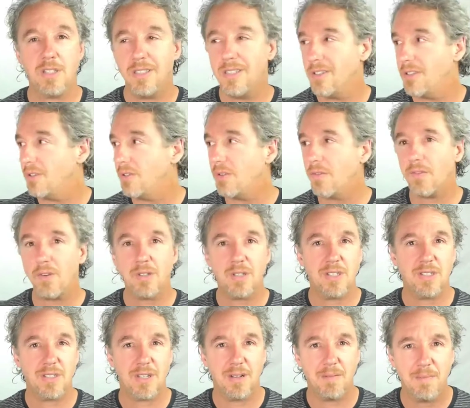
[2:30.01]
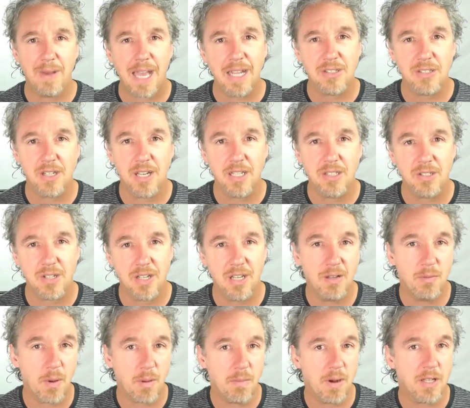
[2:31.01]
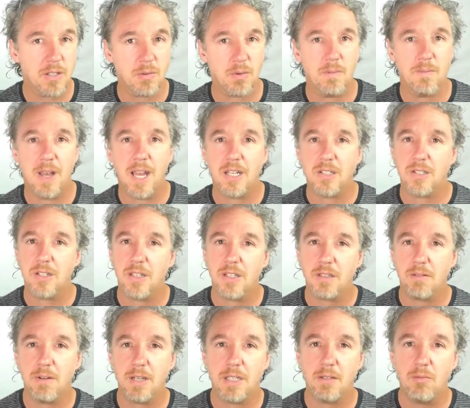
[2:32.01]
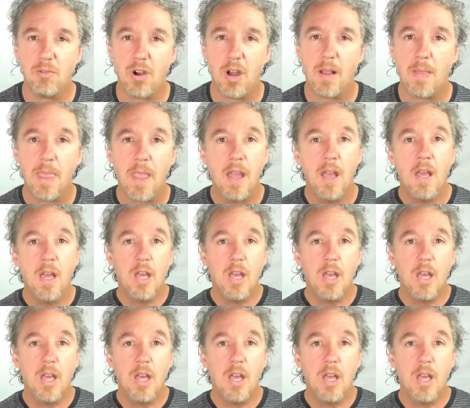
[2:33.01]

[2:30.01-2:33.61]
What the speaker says: This universe is an imagination anyway. Might as well imagine it the way you want.